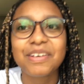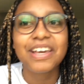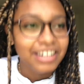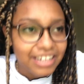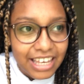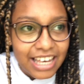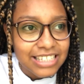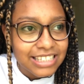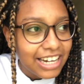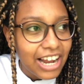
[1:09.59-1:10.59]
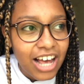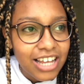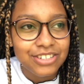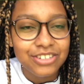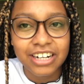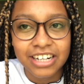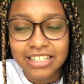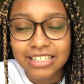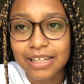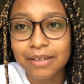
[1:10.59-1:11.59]
It has
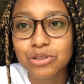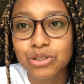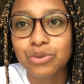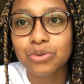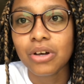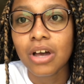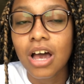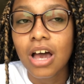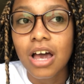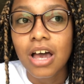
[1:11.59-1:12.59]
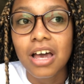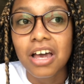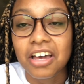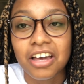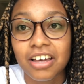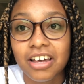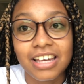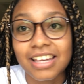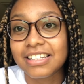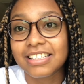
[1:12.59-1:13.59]
started. Sem 2
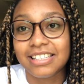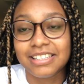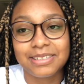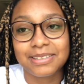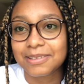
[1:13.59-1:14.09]
is...